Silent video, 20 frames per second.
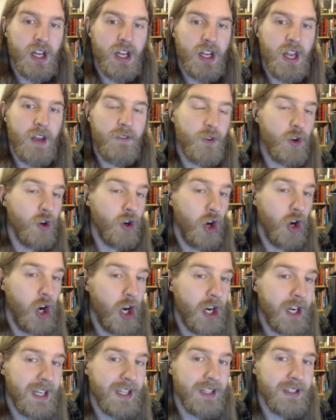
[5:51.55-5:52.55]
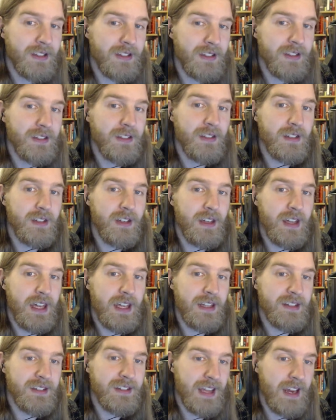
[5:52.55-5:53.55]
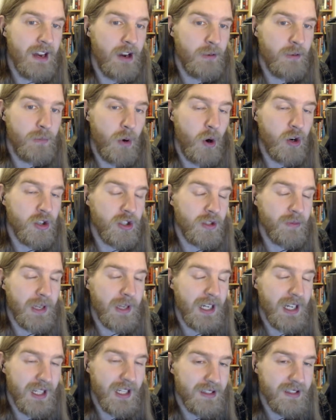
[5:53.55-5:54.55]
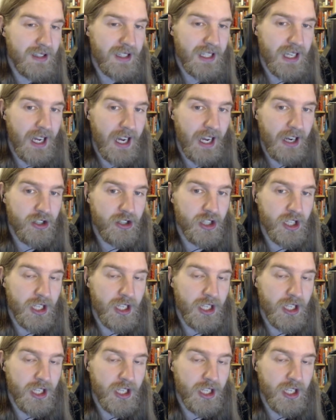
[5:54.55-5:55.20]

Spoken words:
if your audience is there partially because of the action,